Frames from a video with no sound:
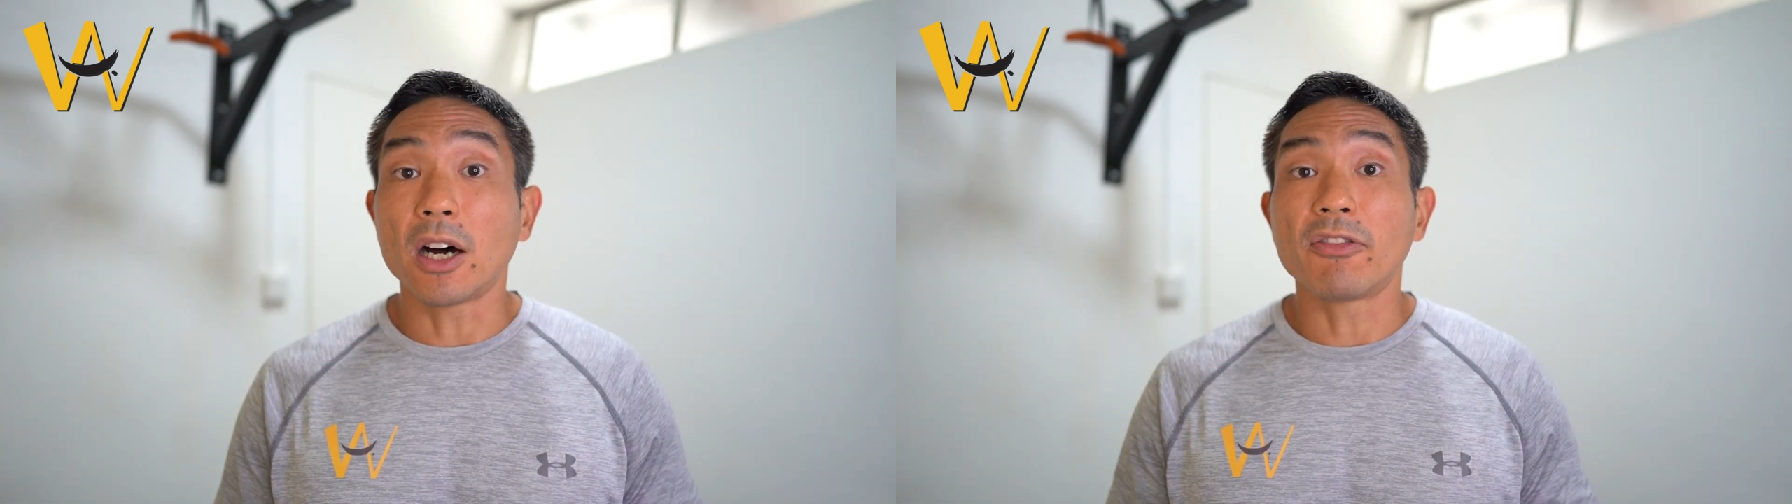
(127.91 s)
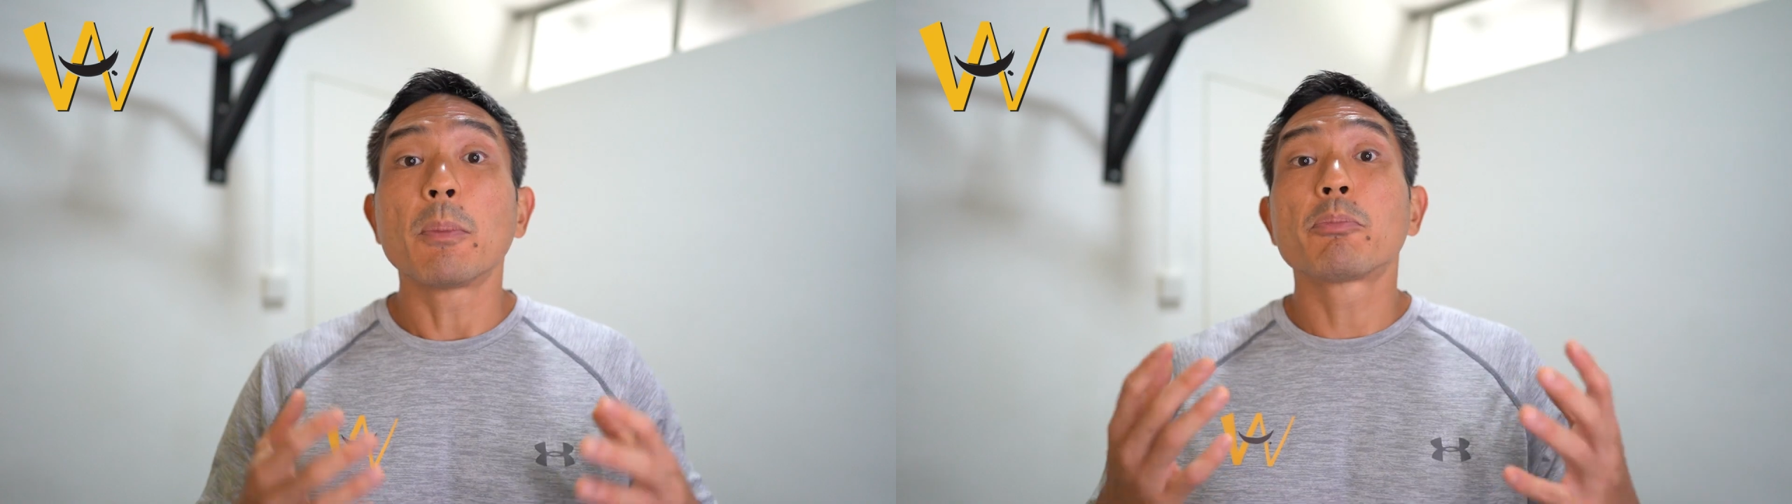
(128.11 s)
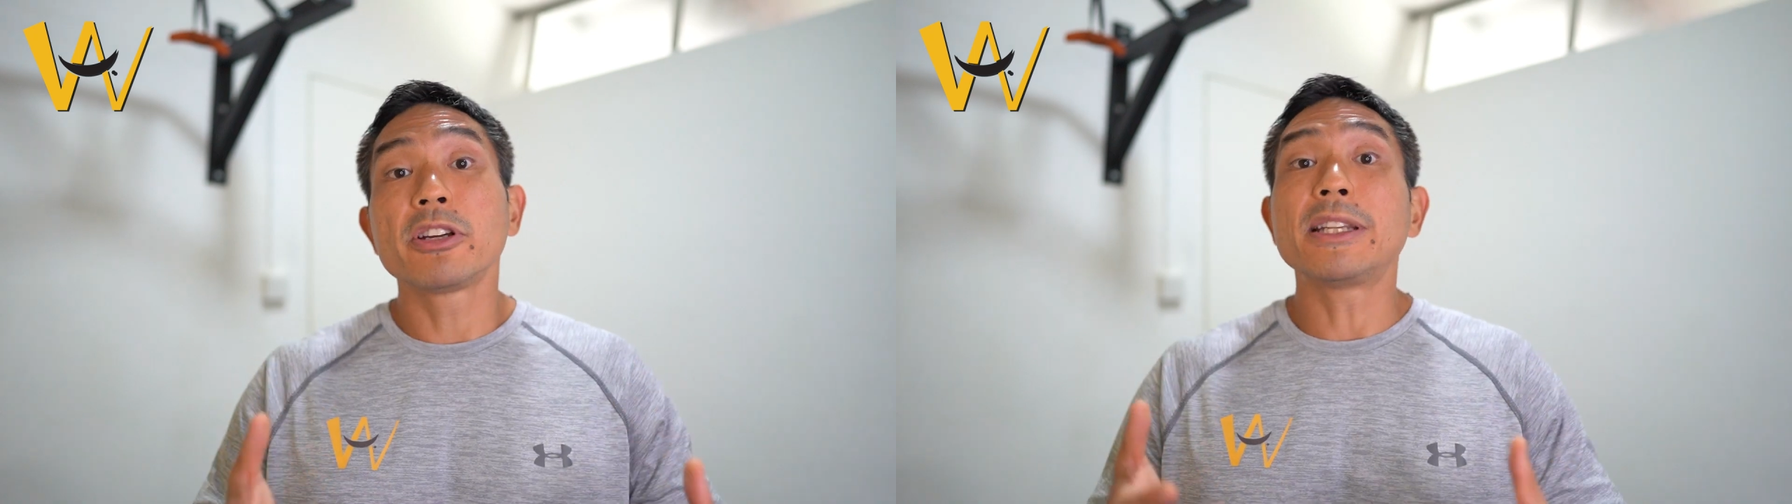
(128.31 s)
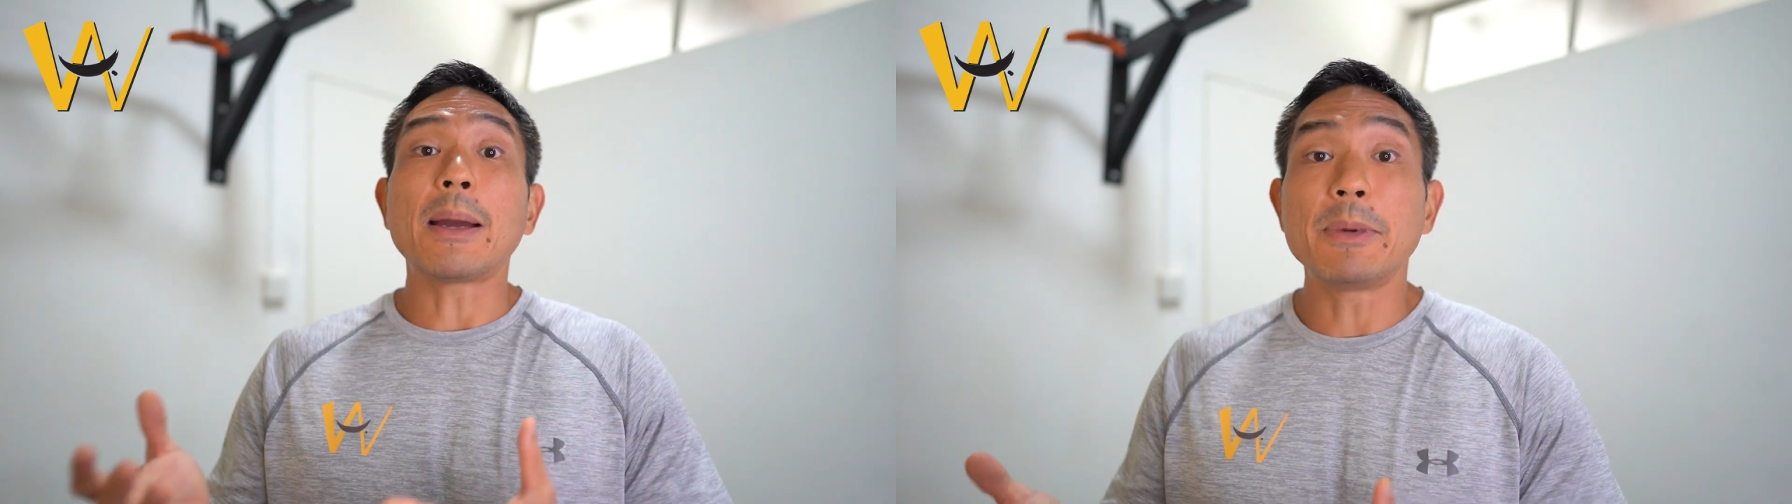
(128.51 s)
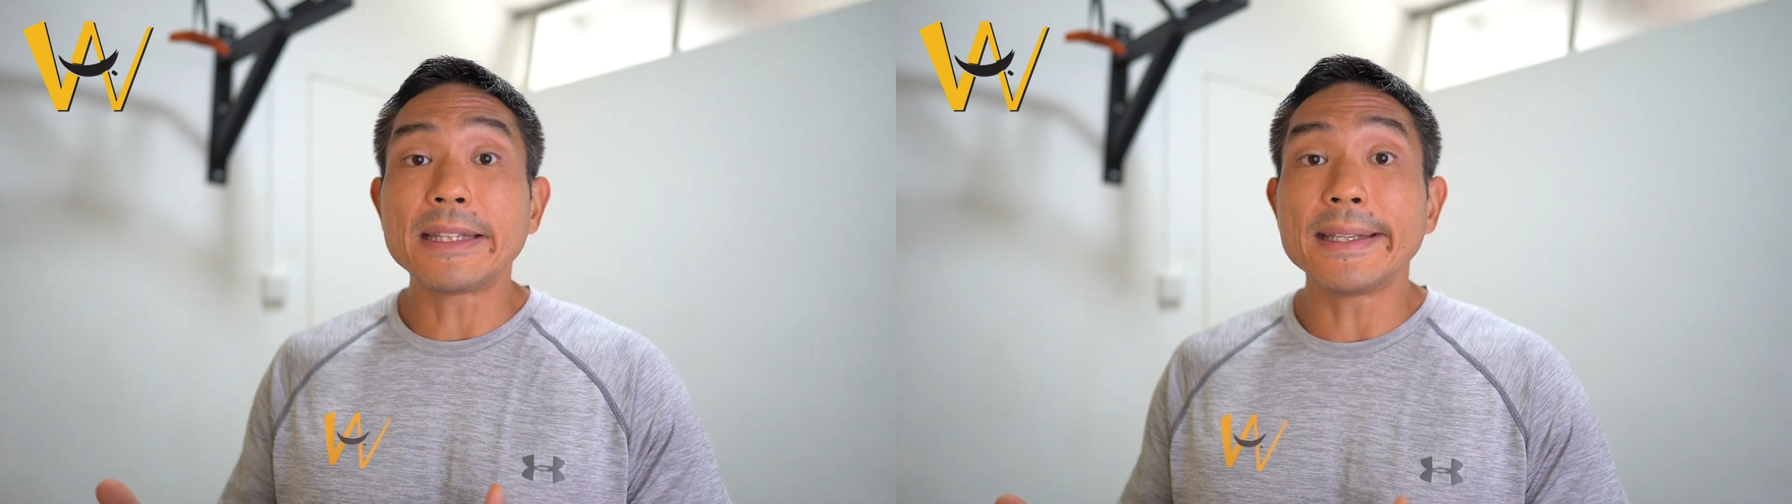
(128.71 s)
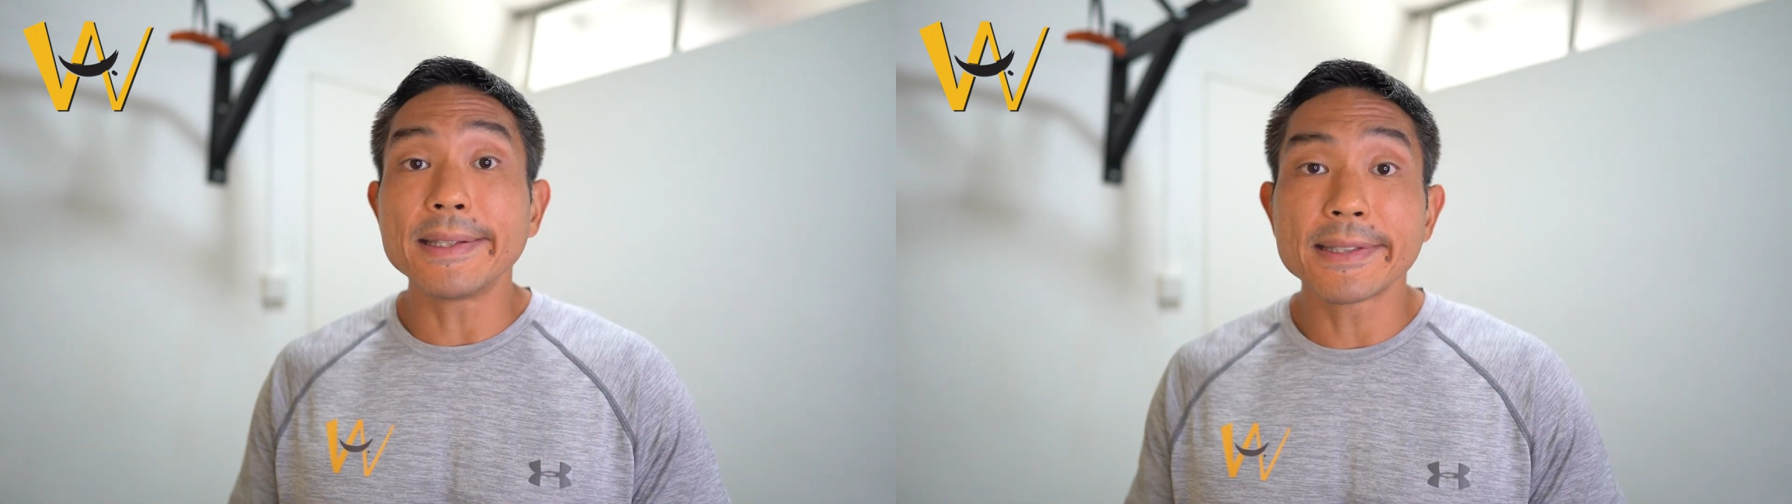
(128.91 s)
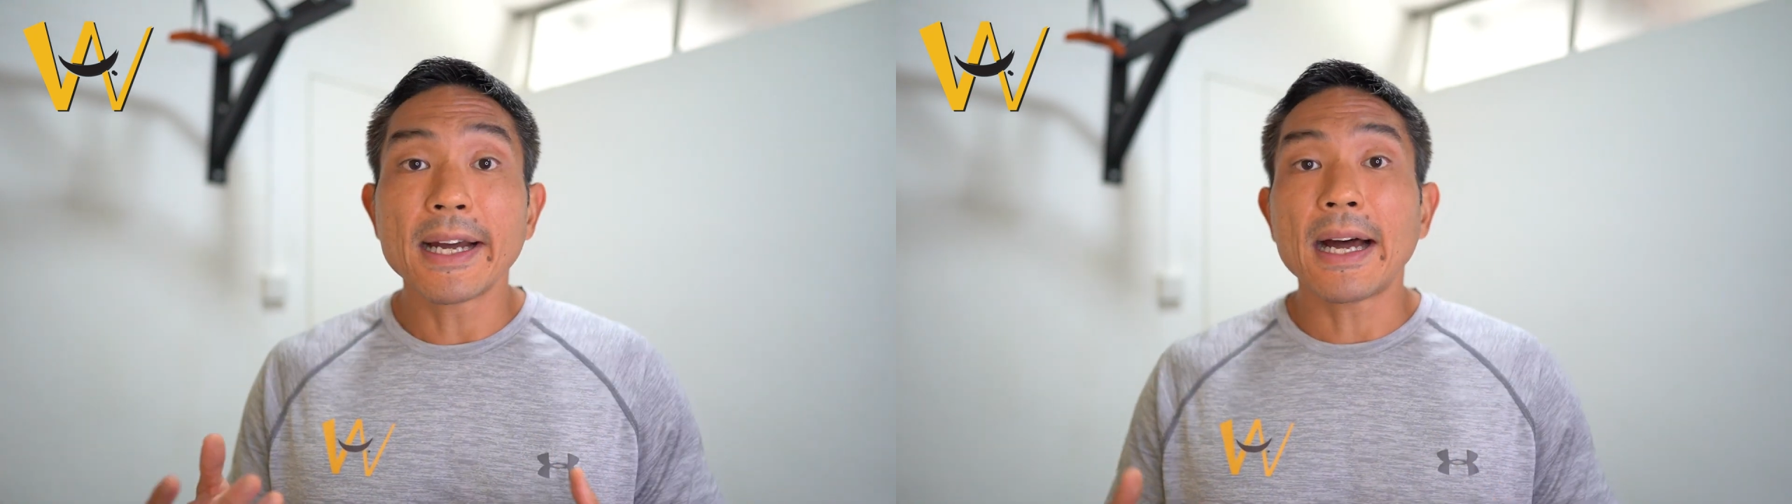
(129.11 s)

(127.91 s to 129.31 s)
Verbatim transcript: of pre-diabetes,